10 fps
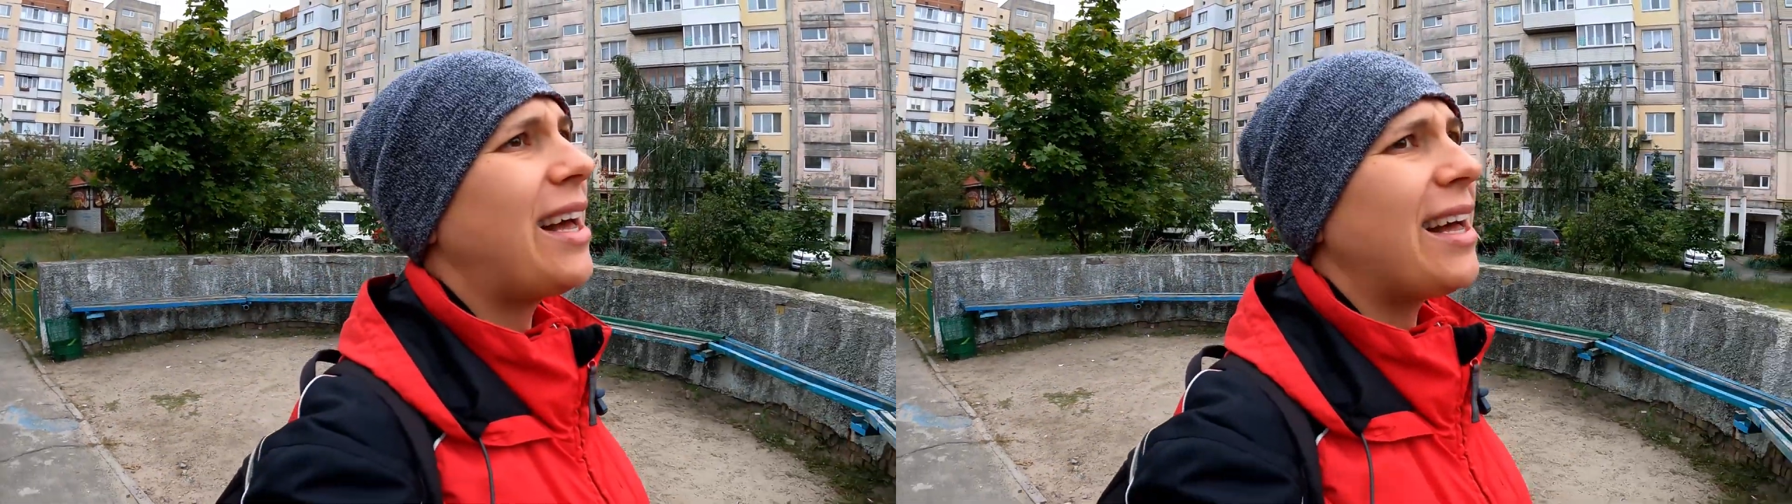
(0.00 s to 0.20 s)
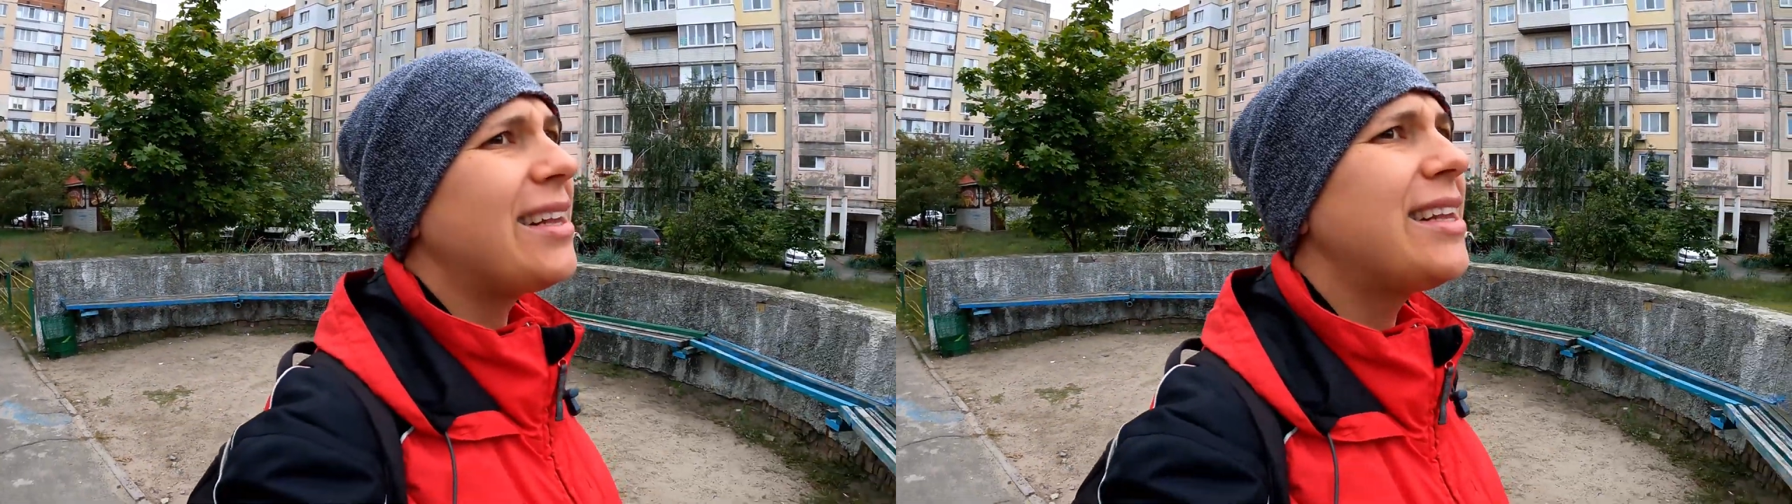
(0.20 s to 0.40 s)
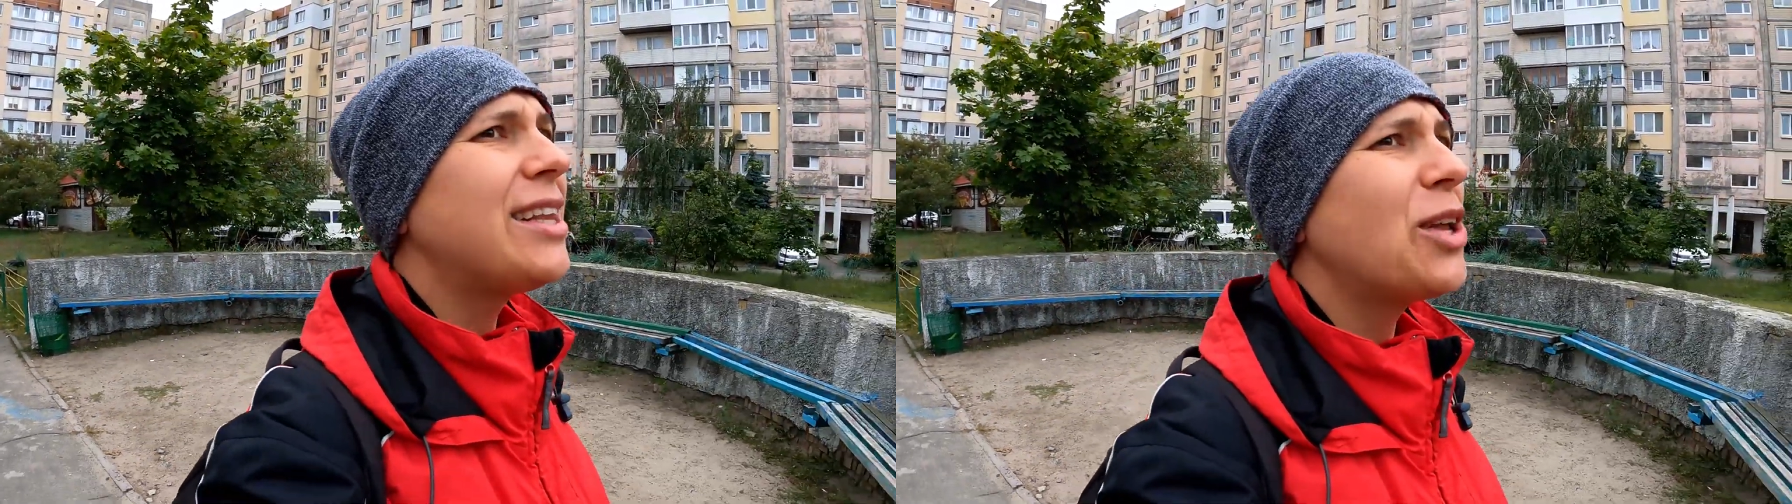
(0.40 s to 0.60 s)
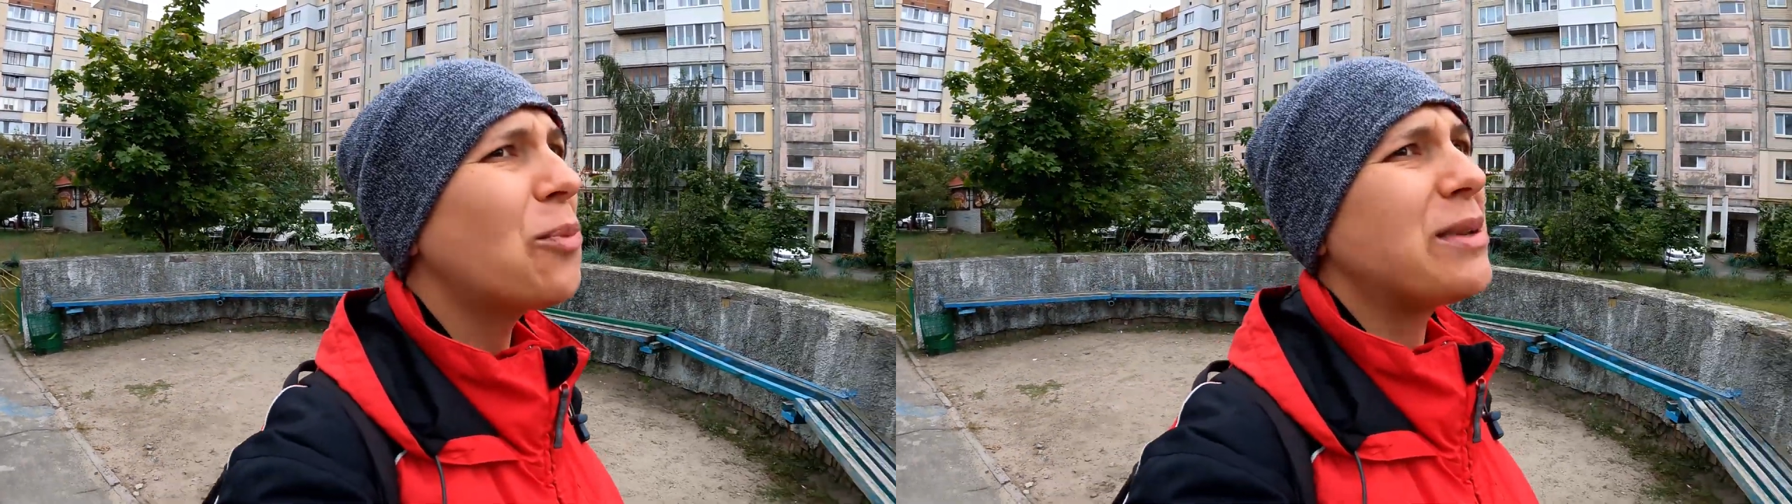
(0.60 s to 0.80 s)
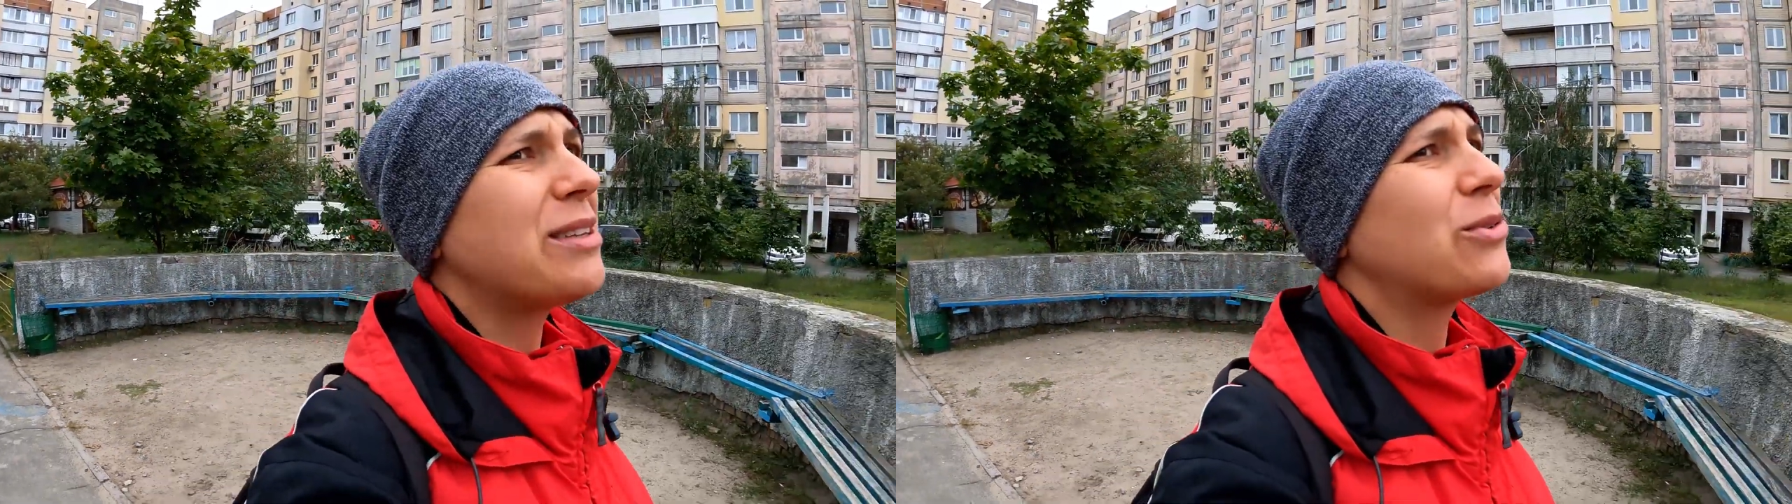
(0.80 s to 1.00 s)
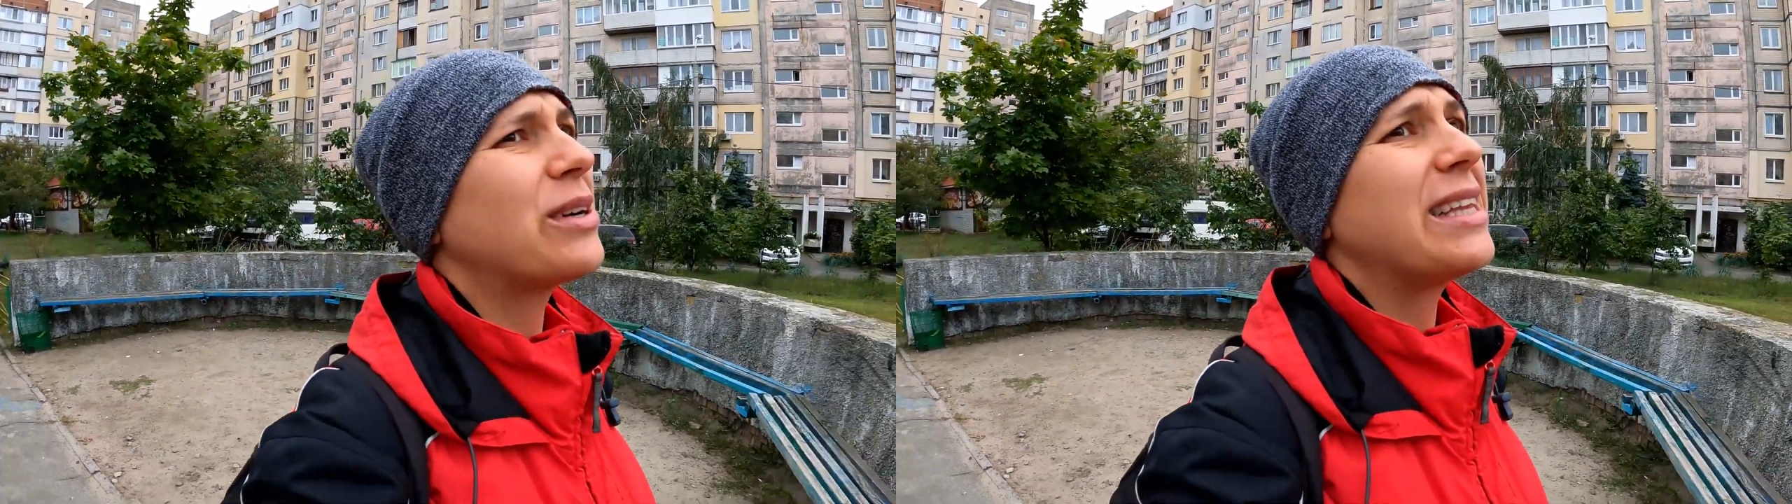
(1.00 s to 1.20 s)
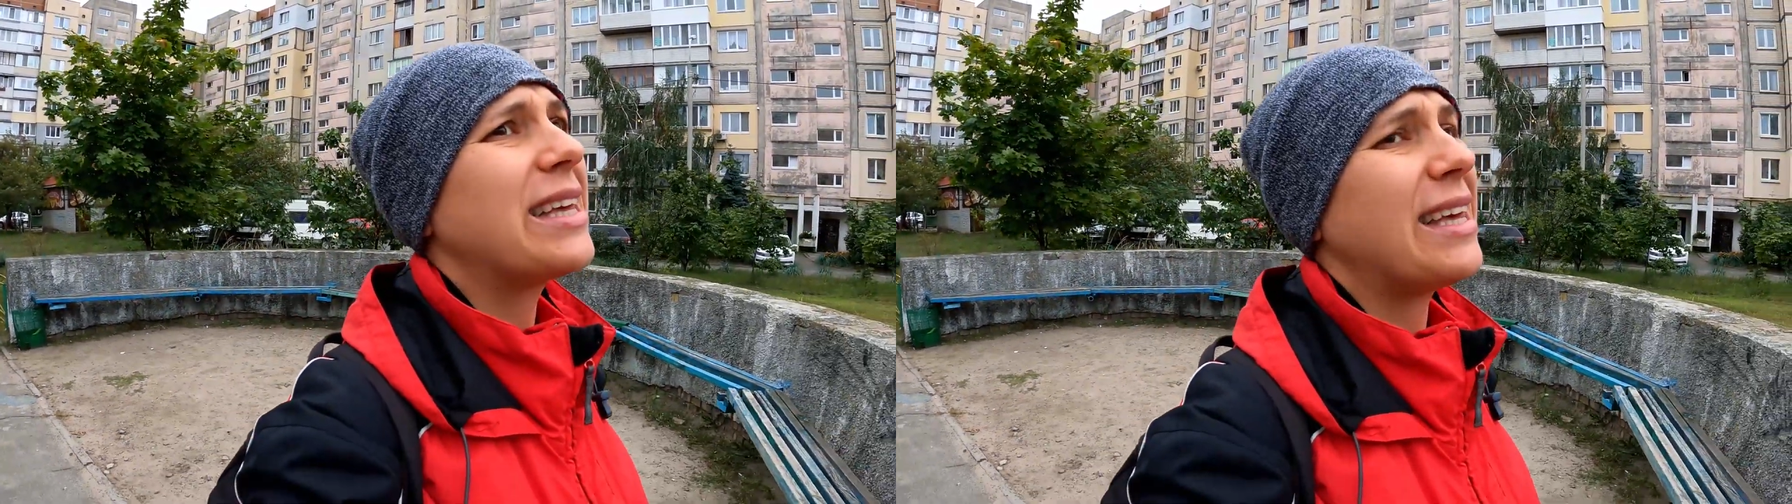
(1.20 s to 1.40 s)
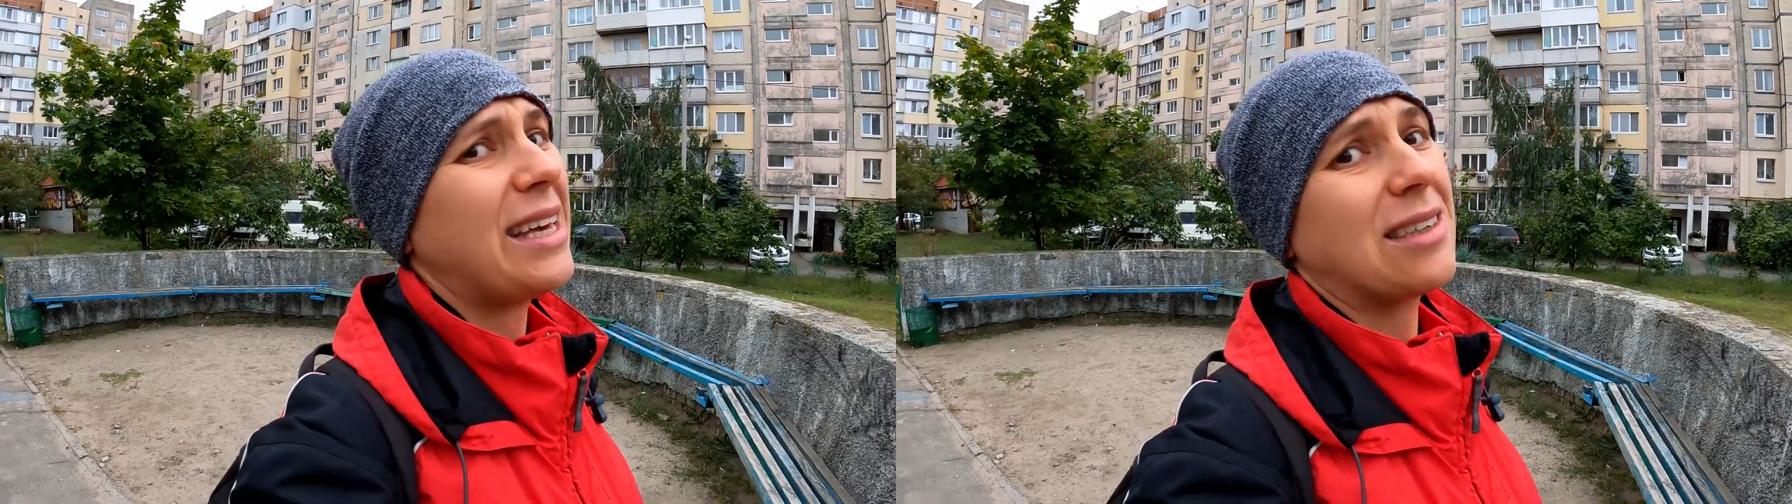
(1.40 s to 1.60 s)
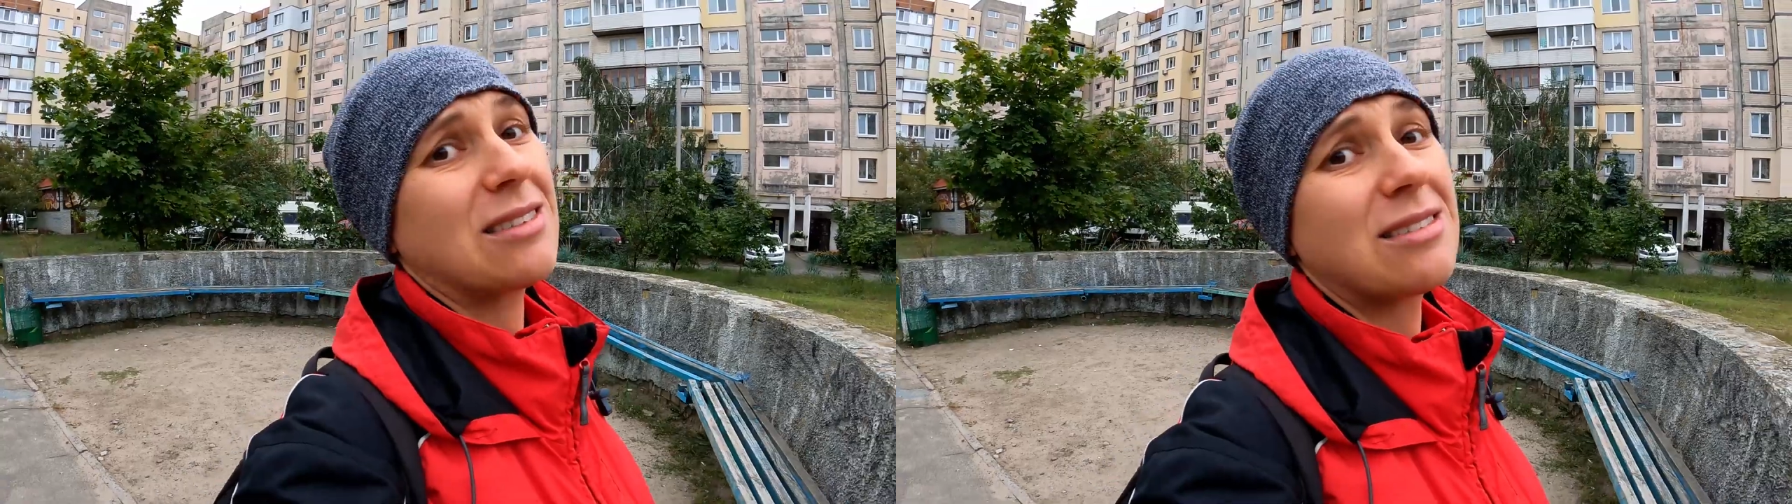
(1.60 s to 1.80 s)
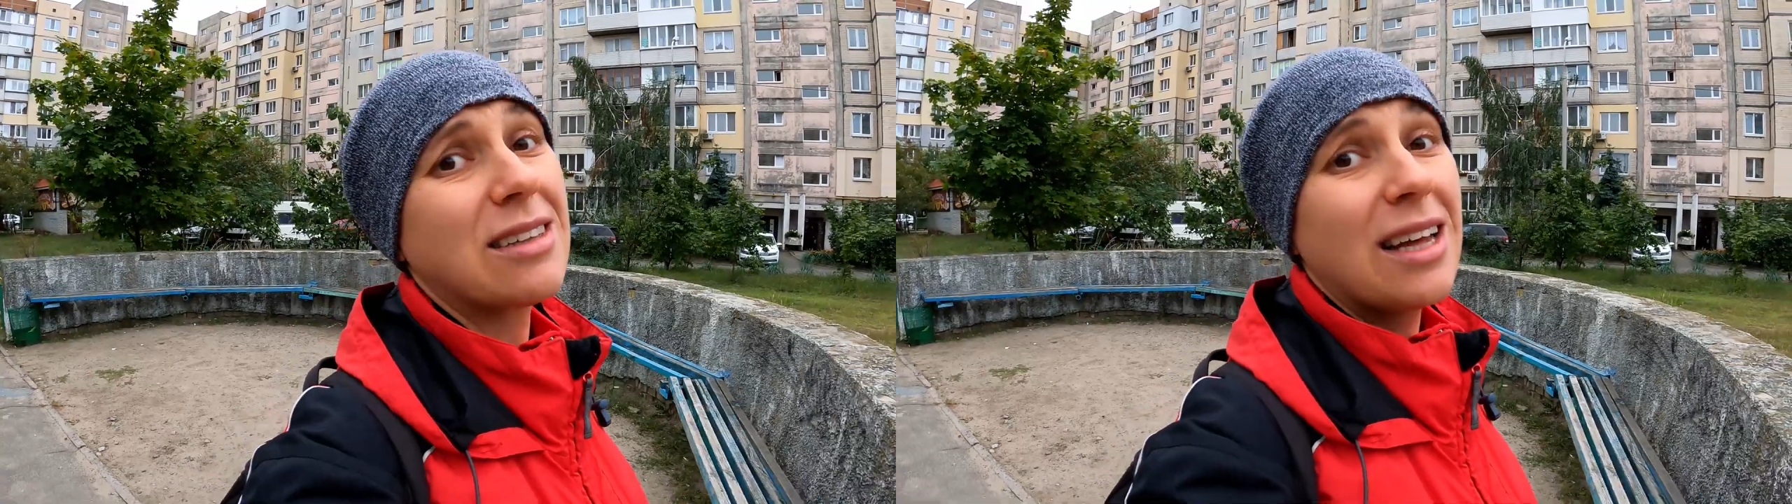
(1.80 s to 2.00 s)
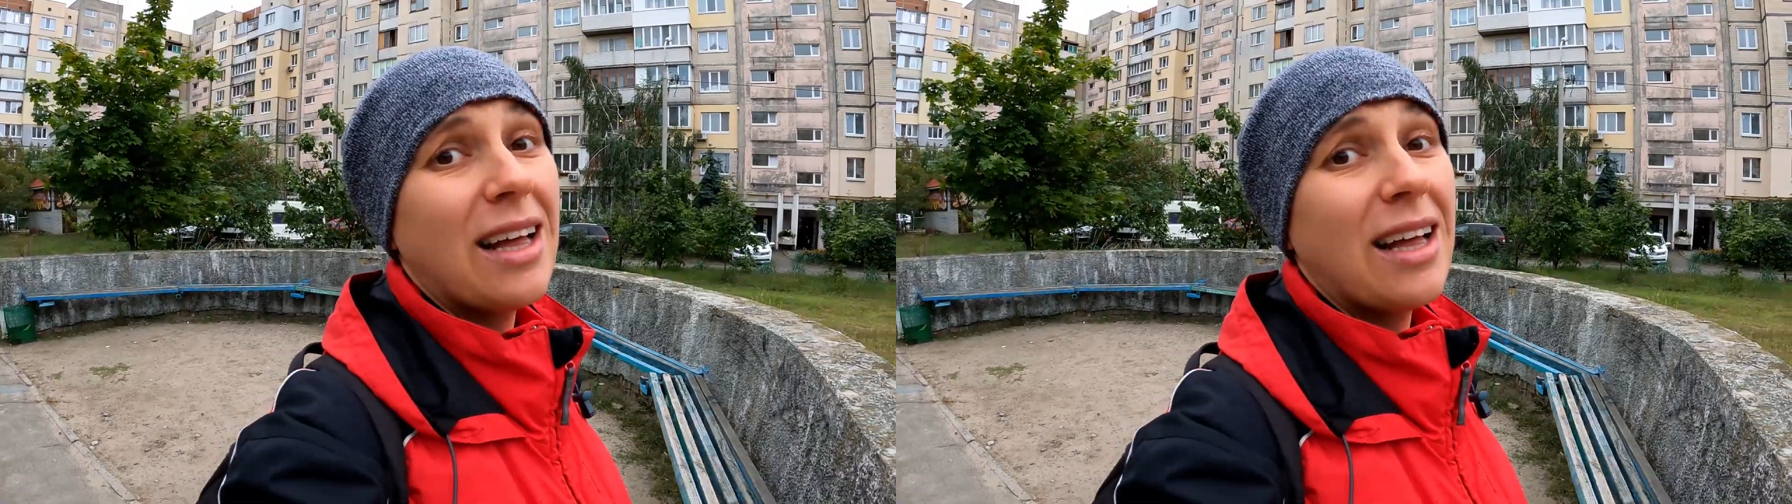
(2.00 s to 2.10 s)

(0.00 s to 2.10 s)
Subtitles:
and nobody really cares.